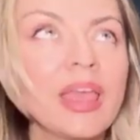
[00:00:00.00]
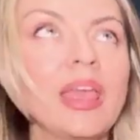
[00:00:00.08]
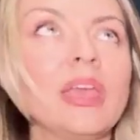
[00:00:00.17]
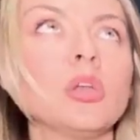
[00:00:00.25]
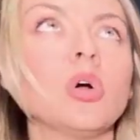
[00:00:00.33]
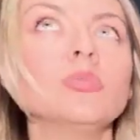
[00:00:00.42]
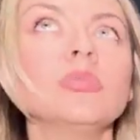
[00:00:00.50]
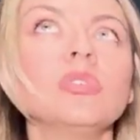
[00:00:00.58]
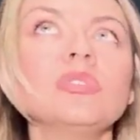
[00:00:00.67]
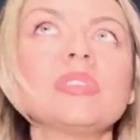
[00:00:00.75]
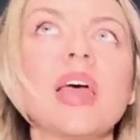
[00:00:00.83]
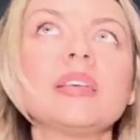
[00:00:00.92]
It
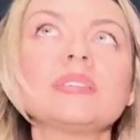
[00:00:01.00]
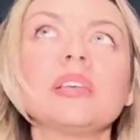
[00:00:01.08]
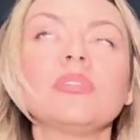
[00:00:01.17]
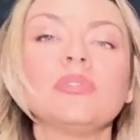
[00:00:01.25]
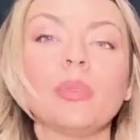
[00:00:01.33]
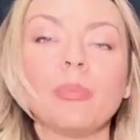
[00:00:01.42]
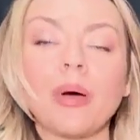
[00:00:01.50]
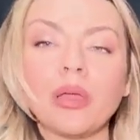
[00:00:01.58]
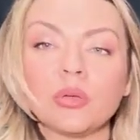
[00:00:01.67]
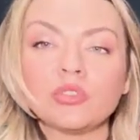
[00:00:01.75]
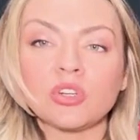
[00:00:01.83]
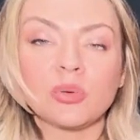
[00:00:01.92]
almost as if the
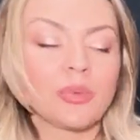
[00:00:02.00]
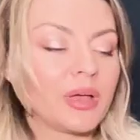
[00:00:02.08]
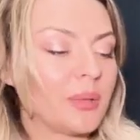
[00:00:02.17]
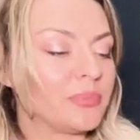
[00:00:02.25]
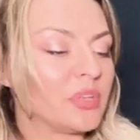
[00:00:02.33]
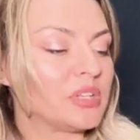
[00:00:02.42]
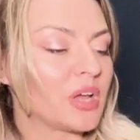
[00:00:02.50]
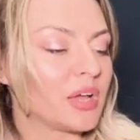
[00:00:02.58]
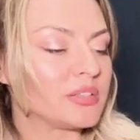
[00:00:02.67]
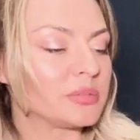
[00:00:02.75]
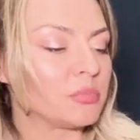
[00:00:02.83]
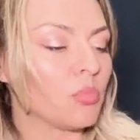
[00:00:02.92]
Bioderma
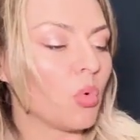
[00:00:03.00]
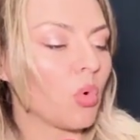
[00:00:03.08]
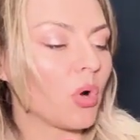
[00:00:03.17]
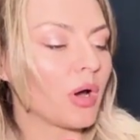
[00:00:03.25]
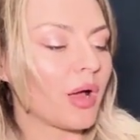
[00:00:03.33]
does more